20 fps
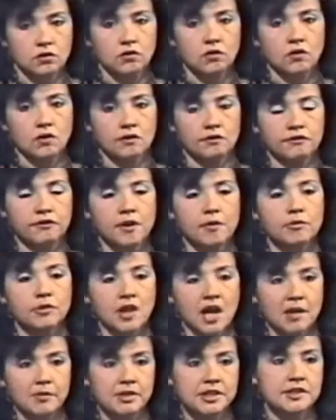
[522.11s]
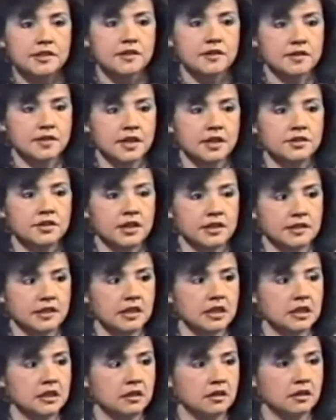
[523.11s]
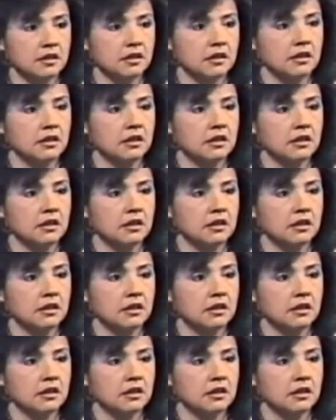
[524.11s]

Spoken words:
or from Lamas such as he,